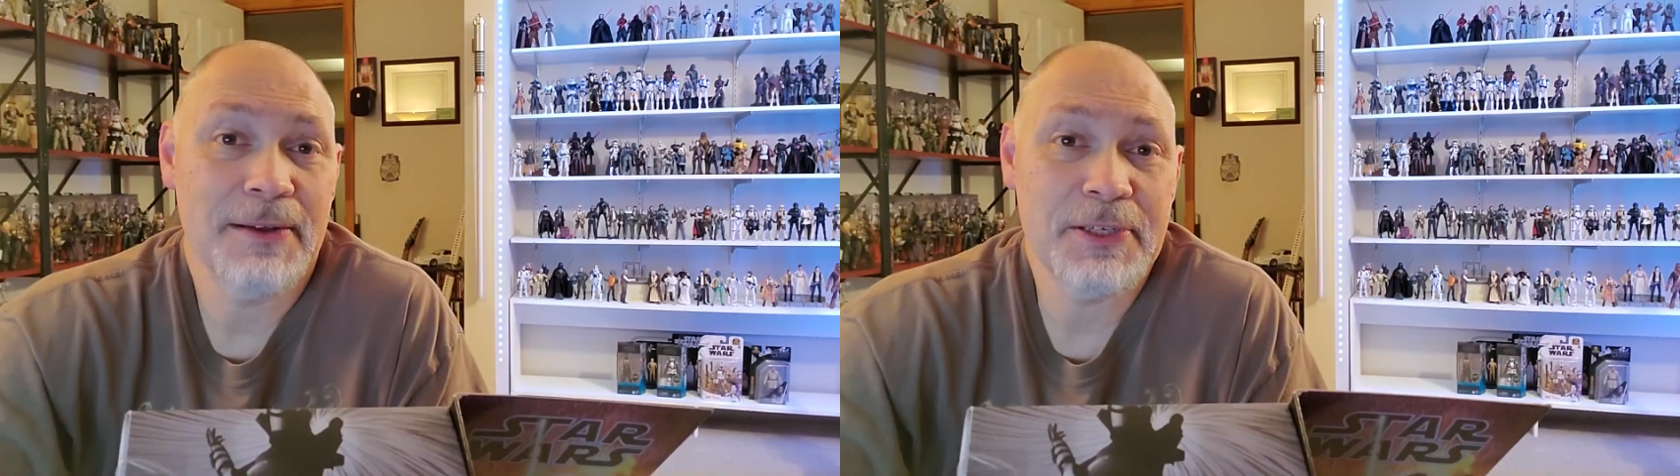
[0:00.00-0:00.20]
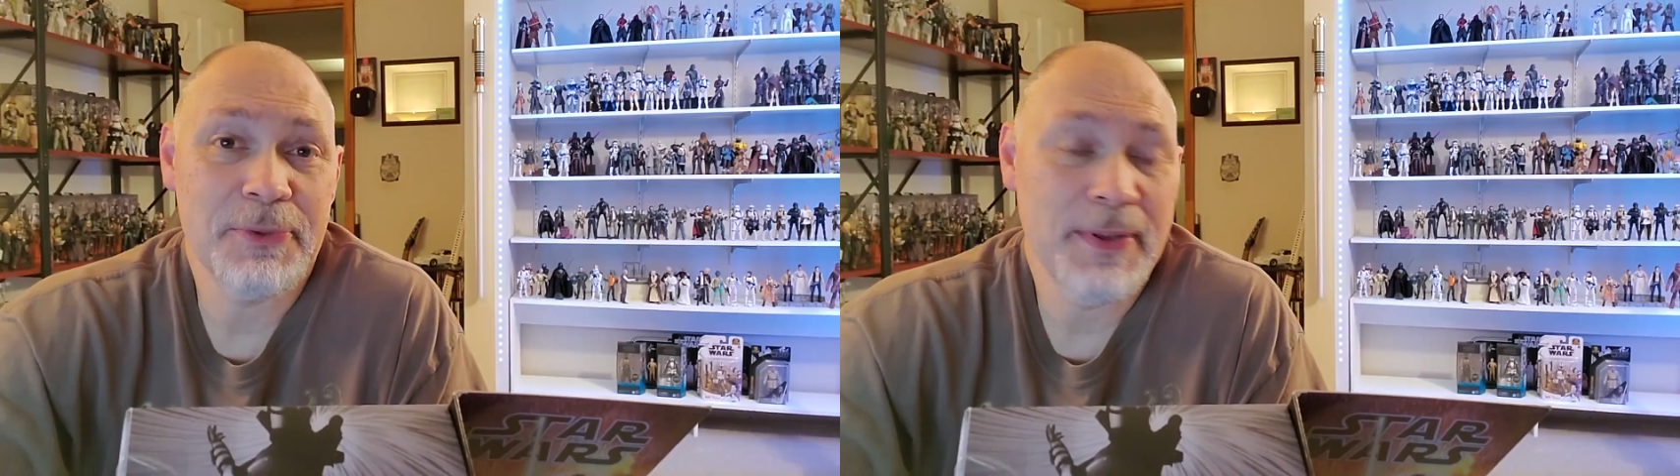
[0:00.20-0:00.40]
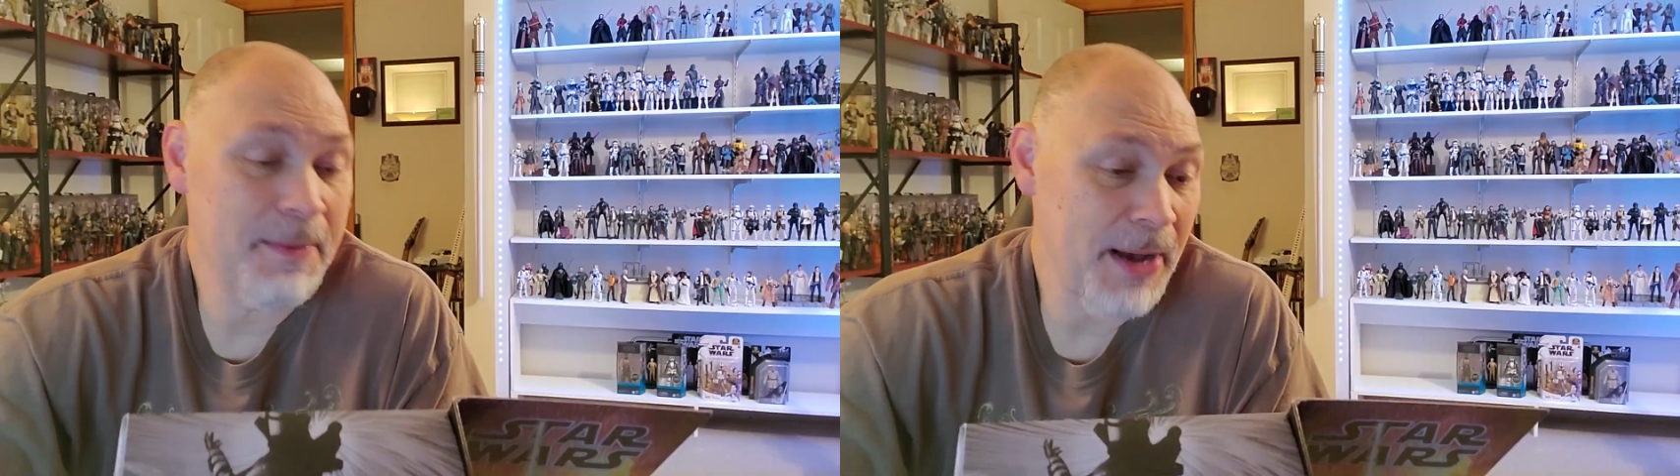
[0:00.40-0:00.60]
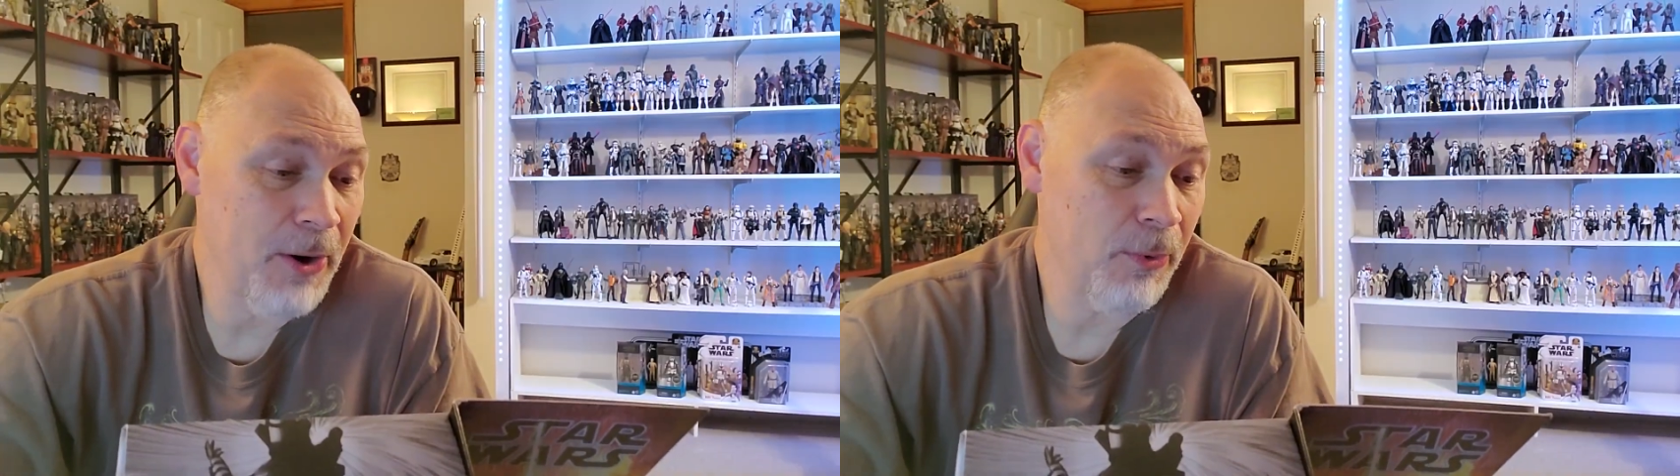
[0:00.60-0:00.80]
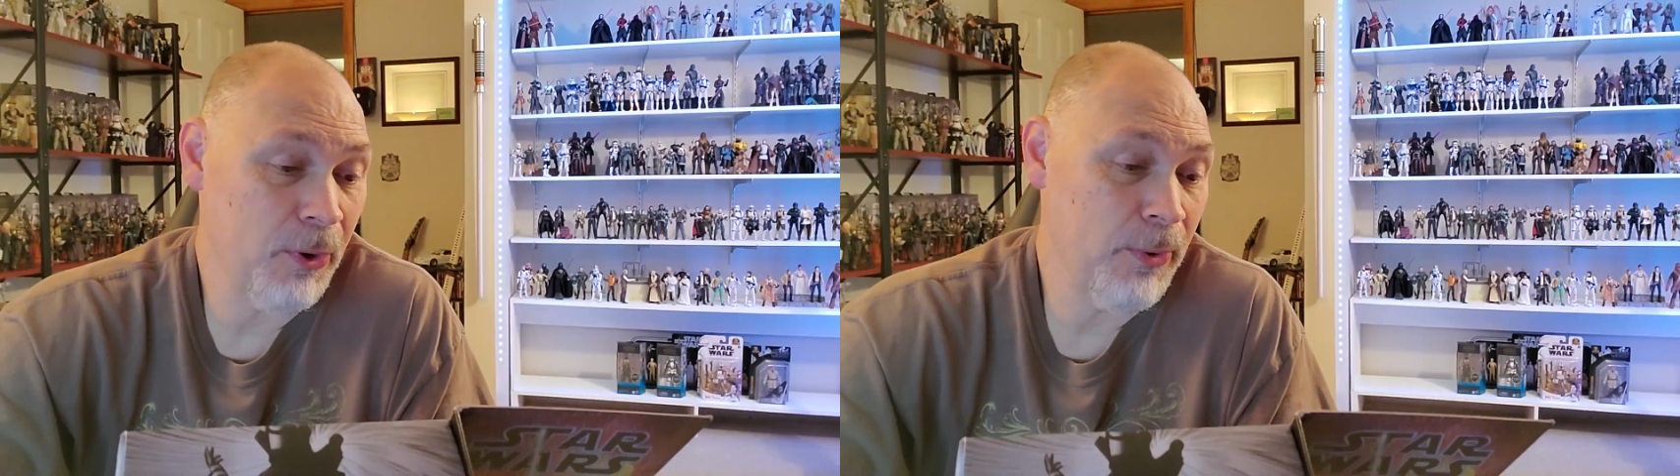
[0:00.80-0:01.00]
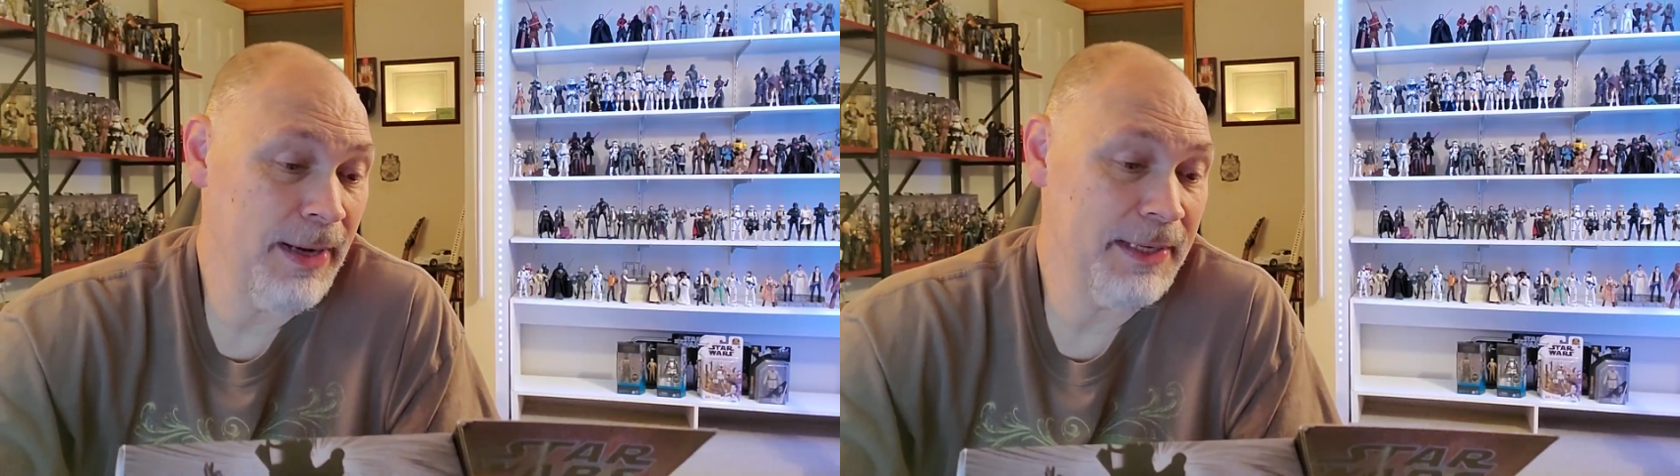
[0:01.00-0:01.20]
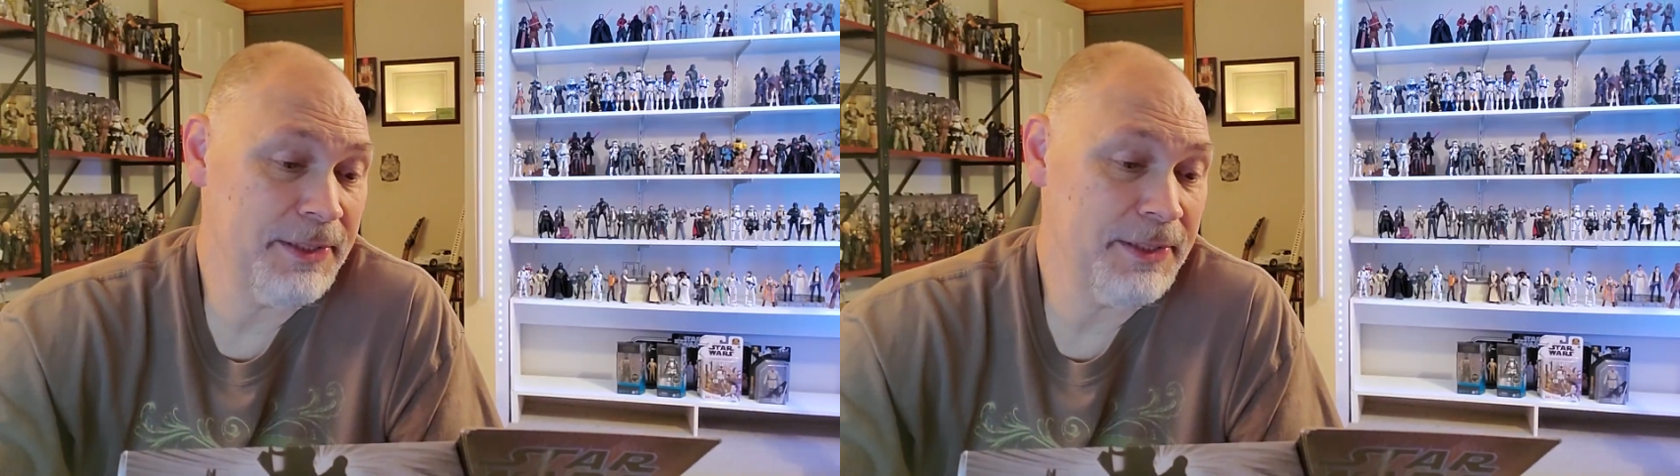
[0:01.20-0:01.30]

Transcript: I'll just read the bio real quick.